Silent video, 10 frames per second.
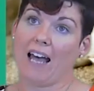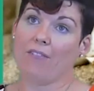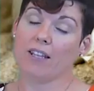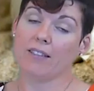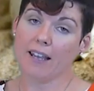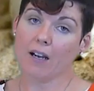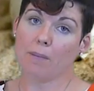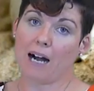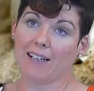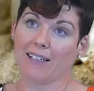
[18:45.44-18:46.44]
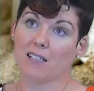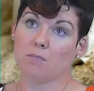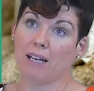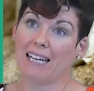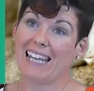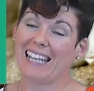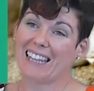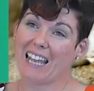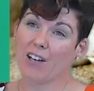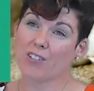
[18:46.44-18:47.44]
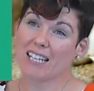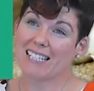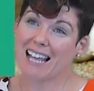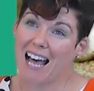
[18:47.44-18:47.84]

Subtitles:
have in their bodies, but theirs is